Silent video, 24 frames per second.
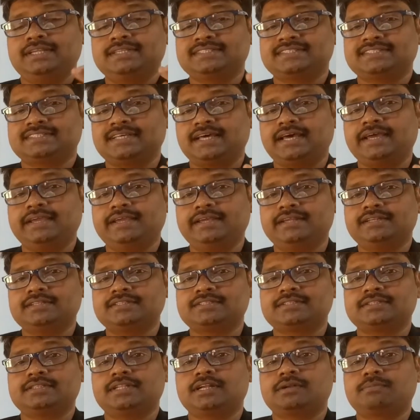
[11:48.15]
in
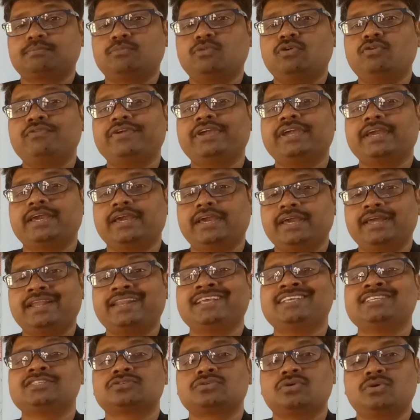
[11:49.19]
science that moving air
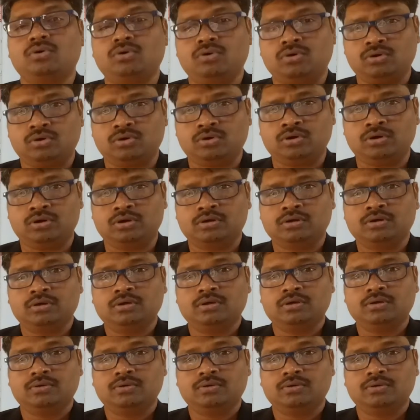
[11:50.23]
is called,